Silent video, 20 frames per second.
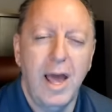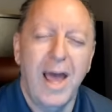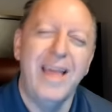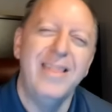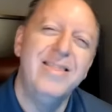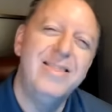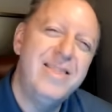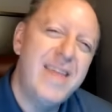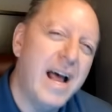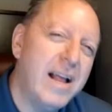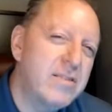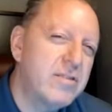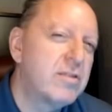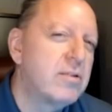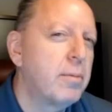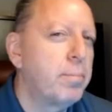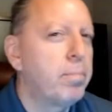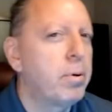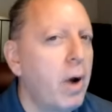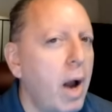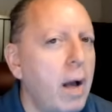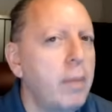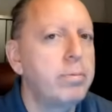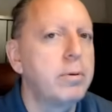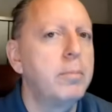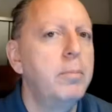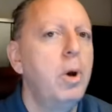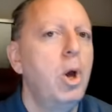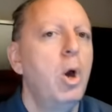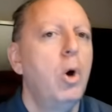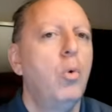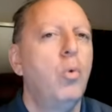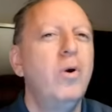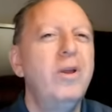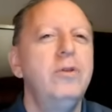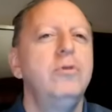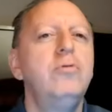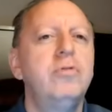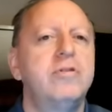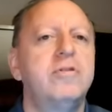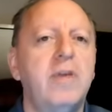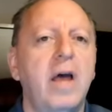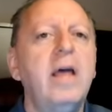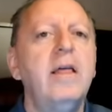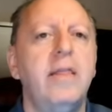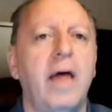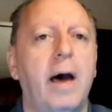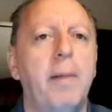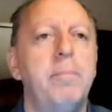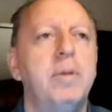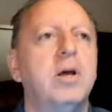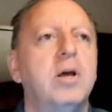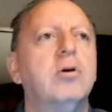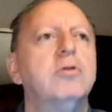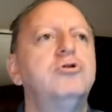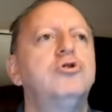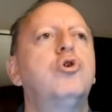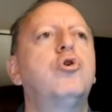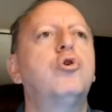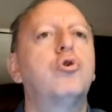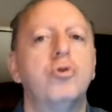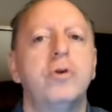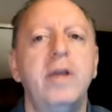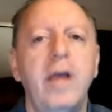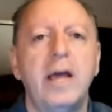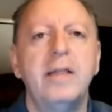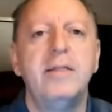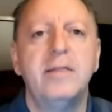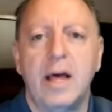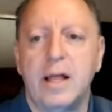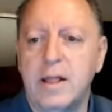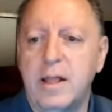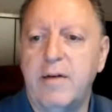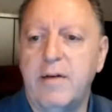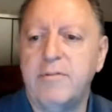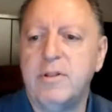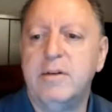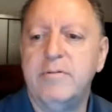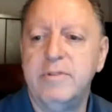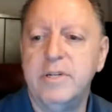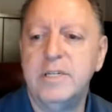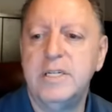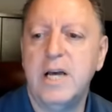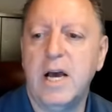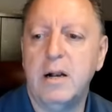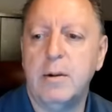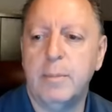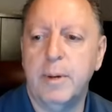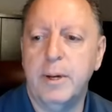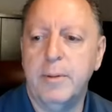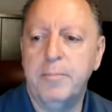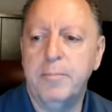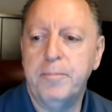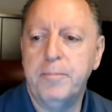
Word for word: And that's the problem when you say that because you create that level of entitlement.